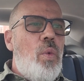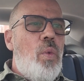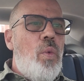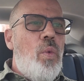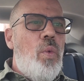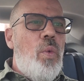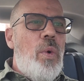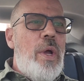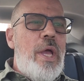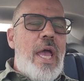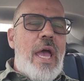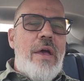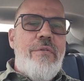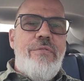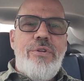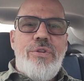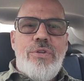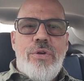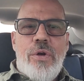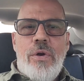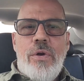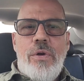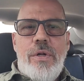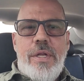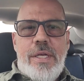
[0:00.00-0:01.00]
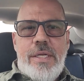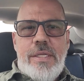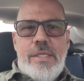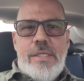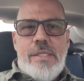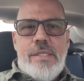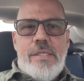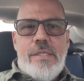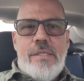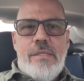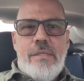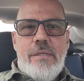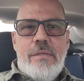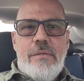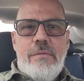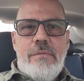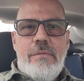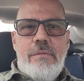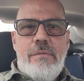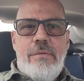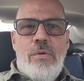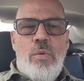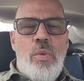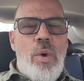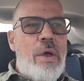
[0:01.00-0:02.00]
We have attorneys.
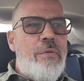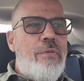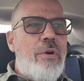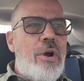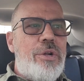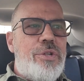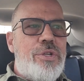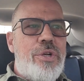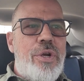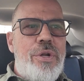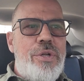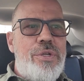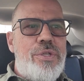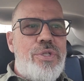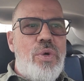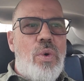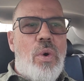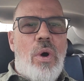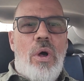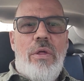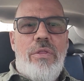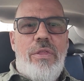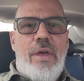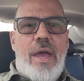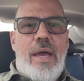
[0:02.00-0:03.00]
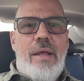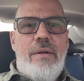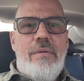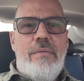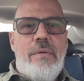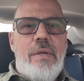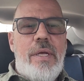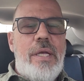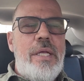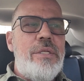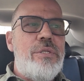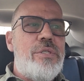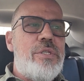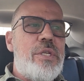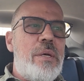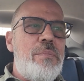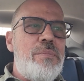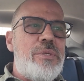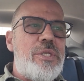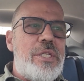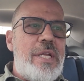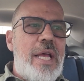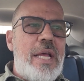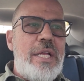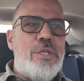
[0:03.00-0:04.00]
We have our attorneys do all that. In some
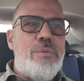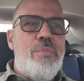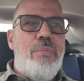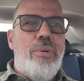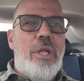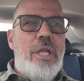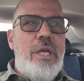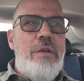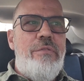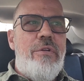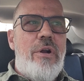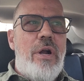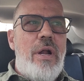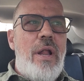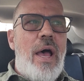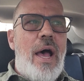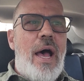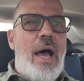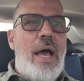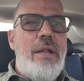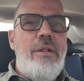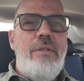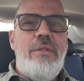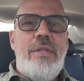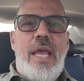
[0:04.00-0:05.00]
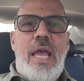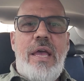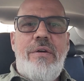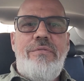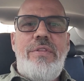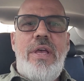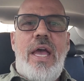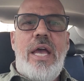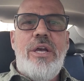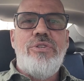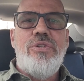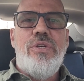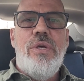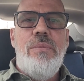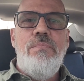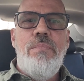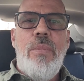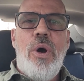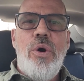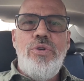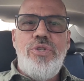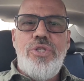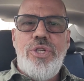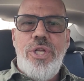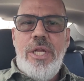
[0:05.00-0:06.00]
states, believe it or not, they have to actually
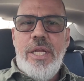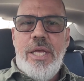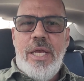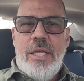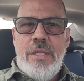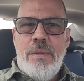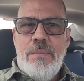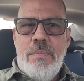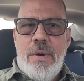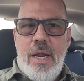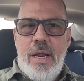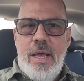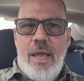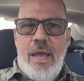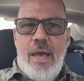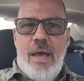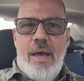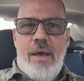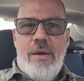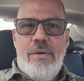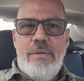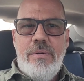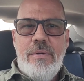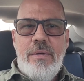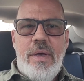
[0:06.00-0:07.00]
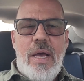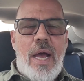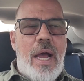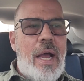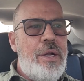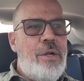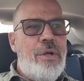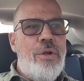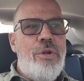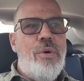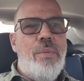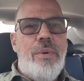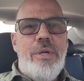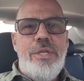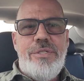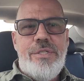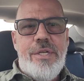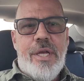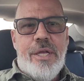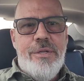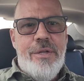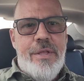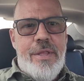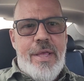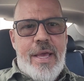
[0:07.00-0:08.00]
motion to get the money out. I know nobody's
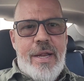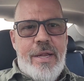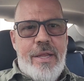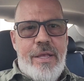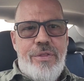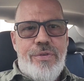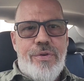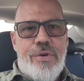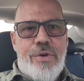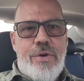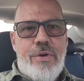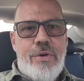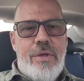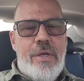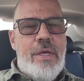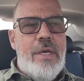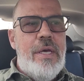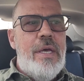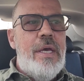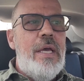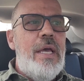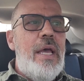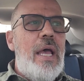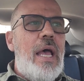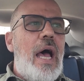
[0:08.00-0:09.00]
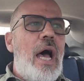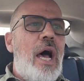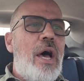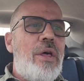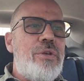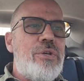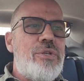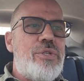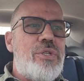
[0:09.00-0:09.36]
telling you that either. Other